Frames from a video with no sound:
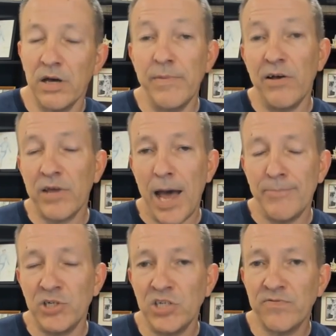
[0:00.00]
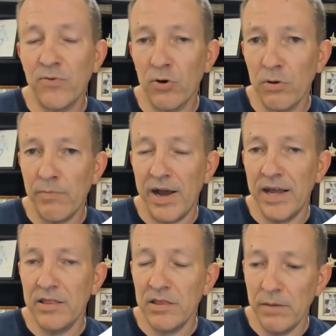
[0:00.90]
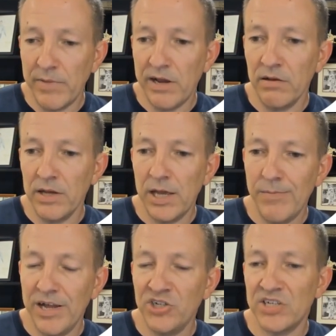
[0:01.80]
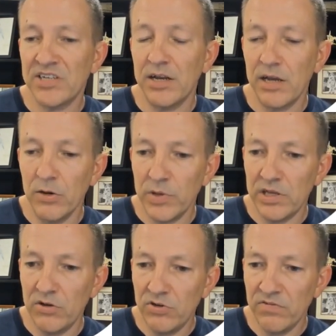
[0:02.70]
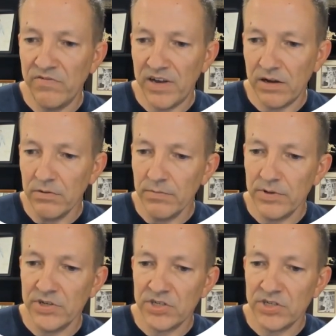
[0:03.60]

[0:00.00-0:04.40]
thumbnail captions for my thumbnail image that's going to go with the YouTube video.